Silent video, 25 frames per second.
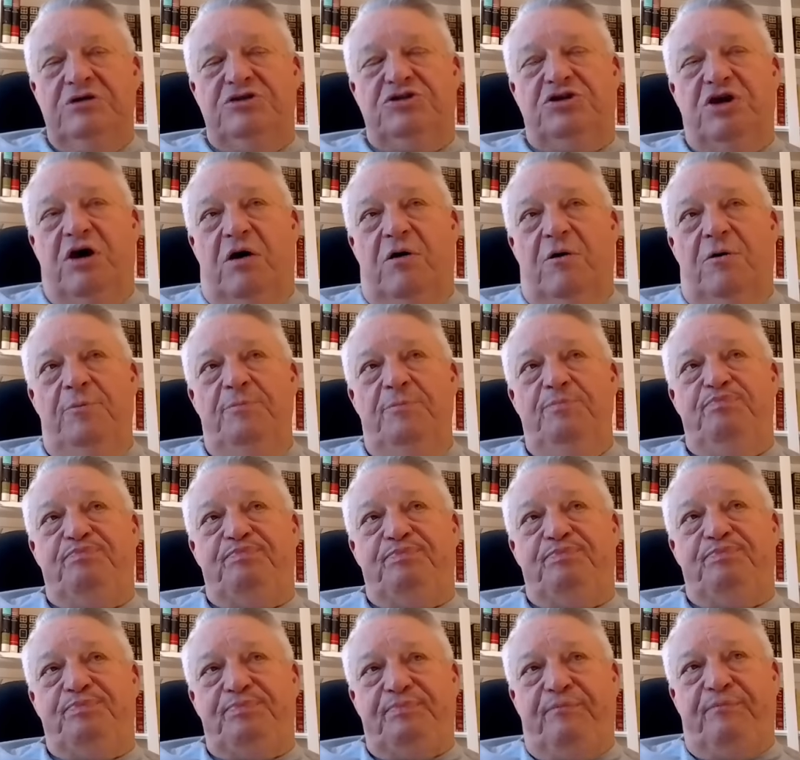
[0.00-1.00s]
So,
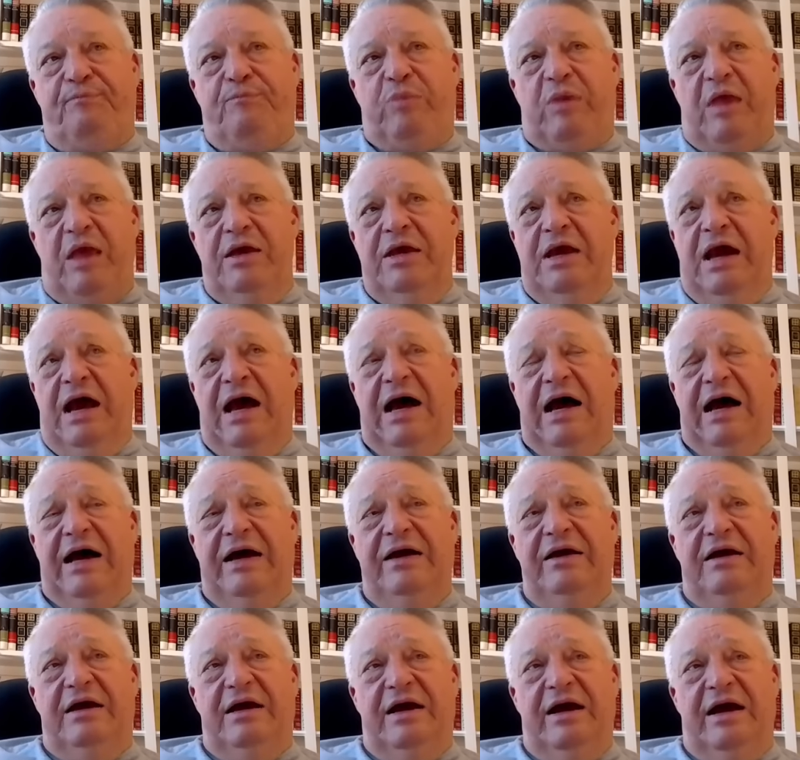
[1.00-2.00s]
yeah,
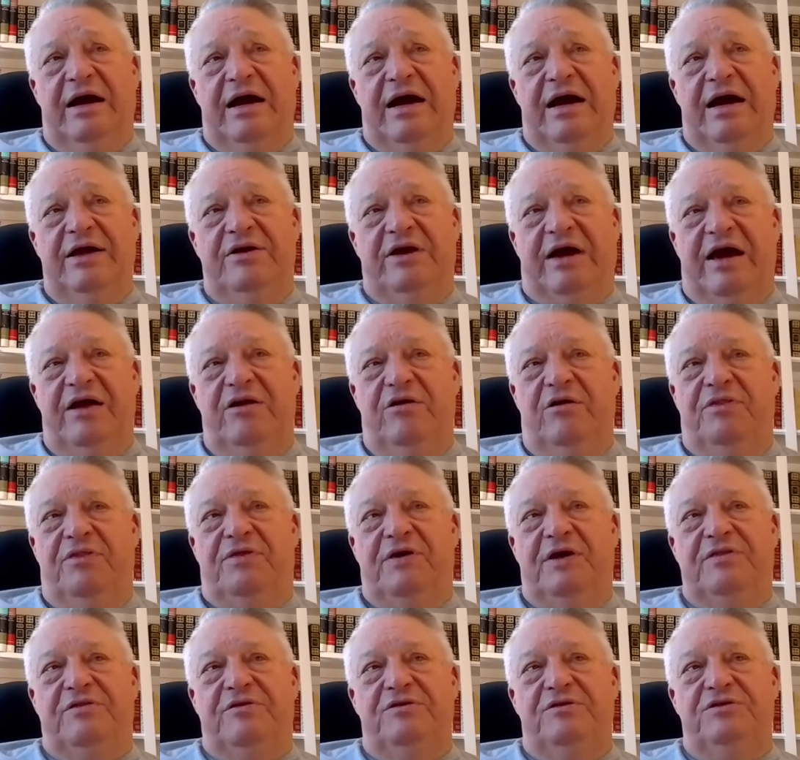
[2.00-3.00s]
I
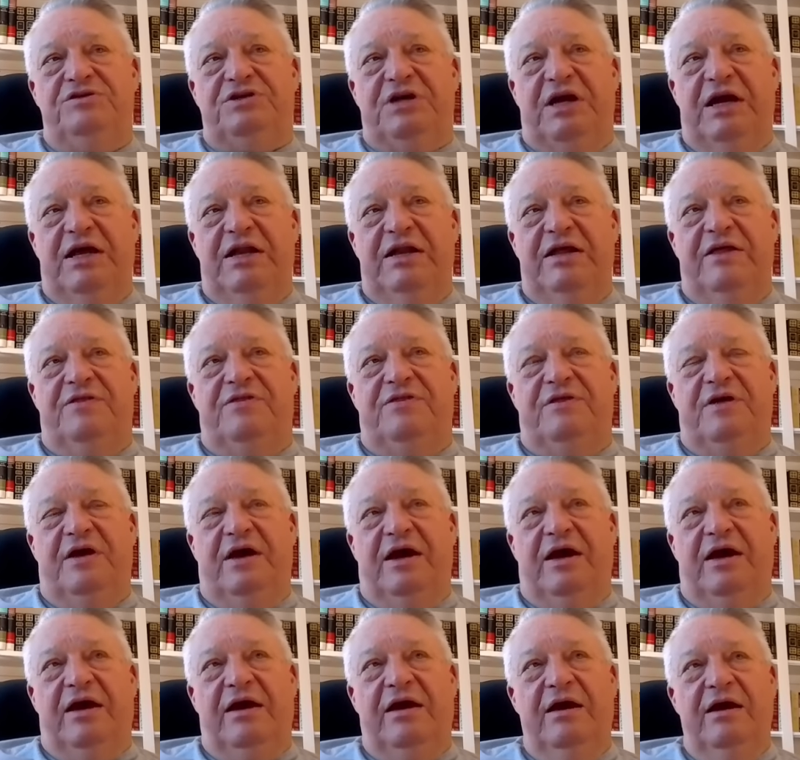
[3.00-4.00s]
don't think there's
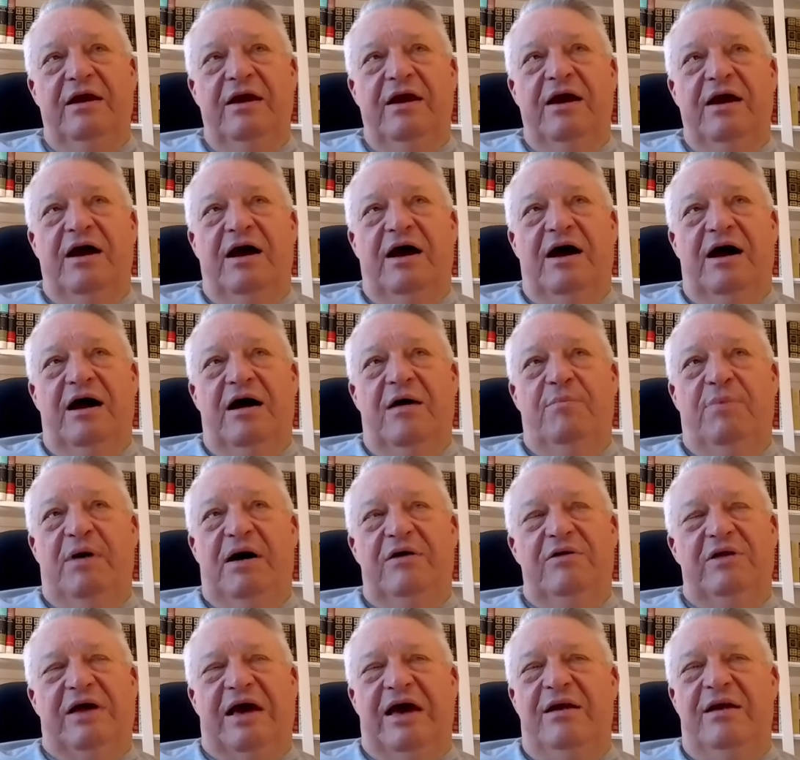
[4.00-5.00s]
anything
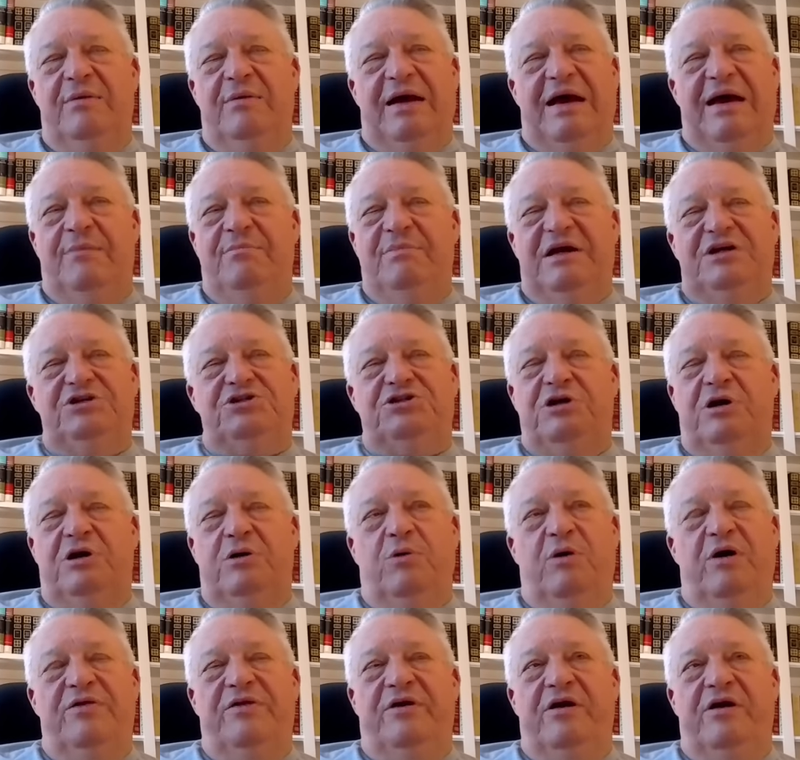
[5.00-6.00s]
I'm not
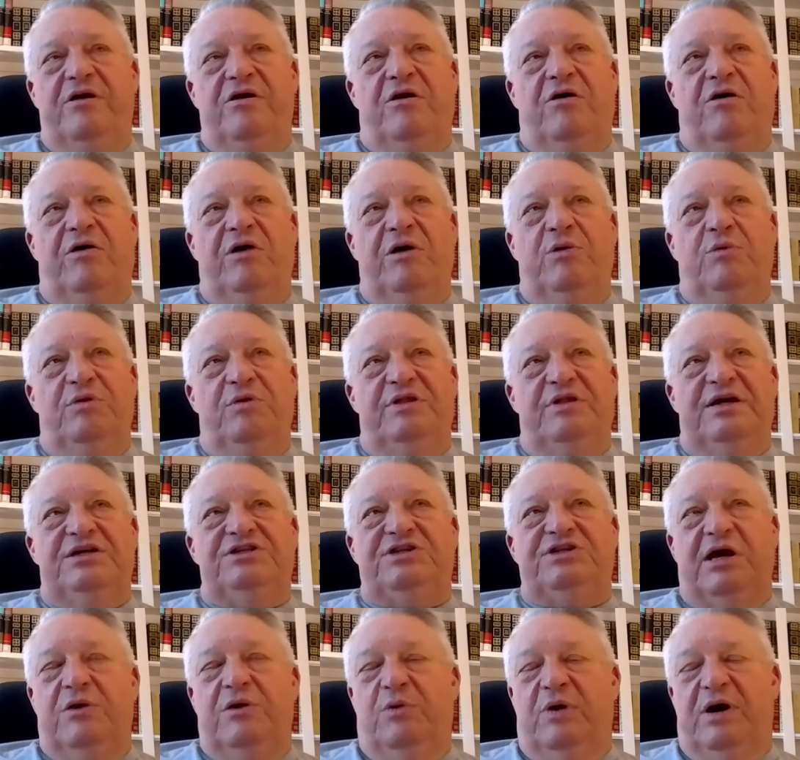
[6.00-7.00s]
sure where they're going when
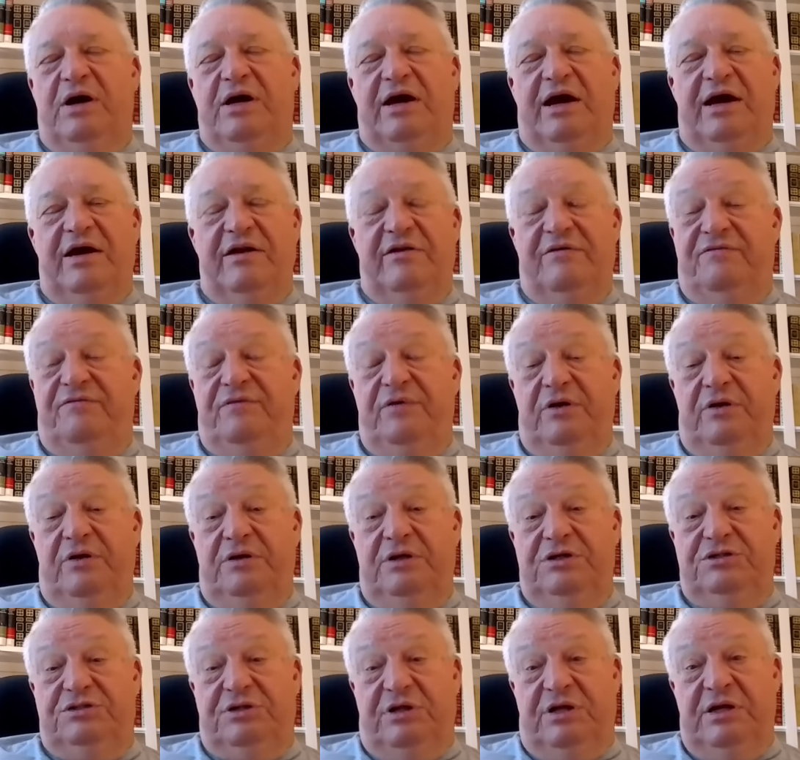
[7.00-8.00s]
they say what kind of
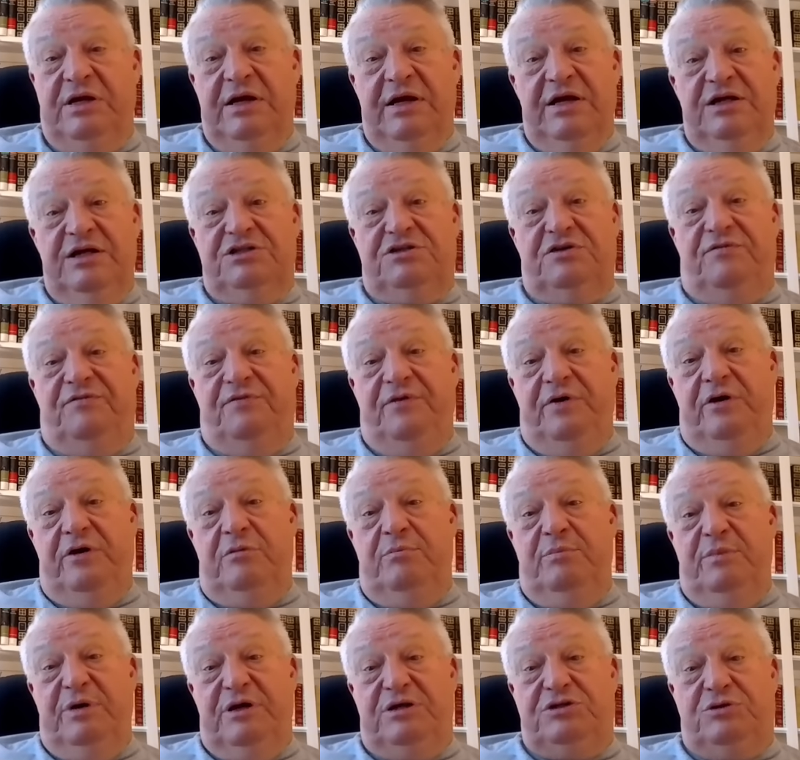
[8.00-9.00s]
field is it. It's a
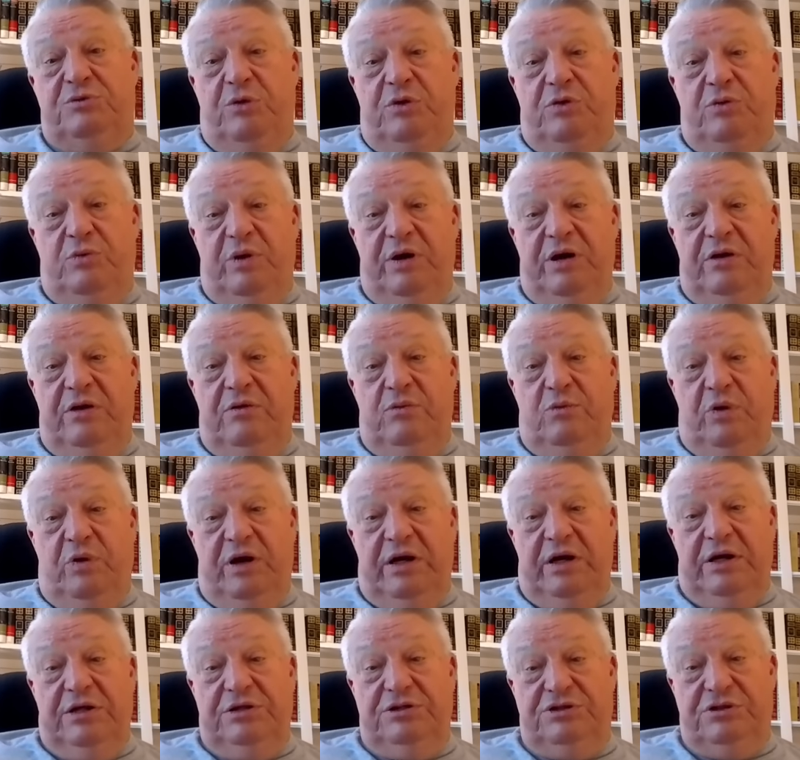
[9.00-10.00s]
field mixed with wheat and
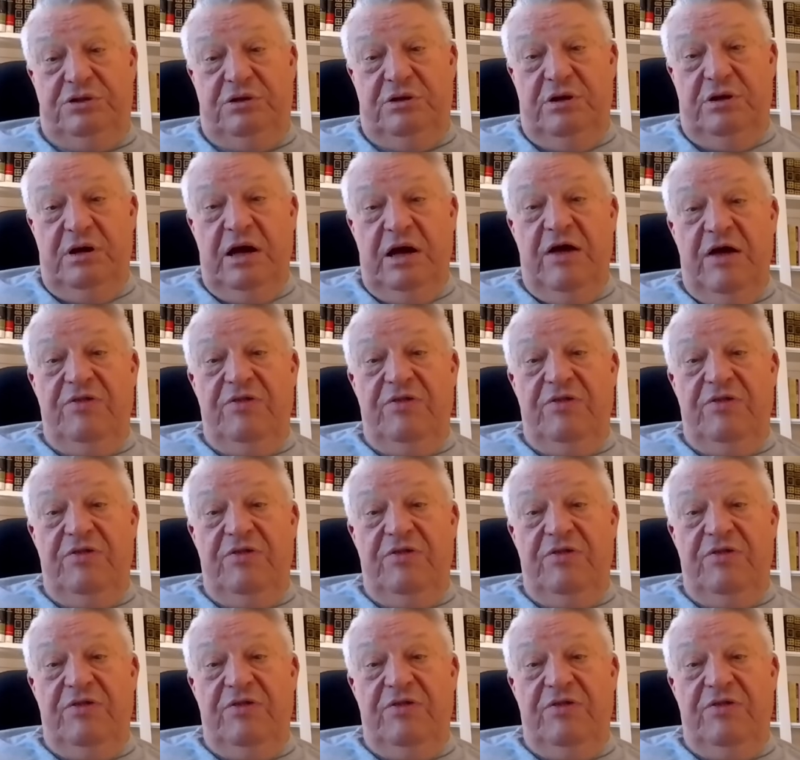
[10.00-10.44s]
weeds.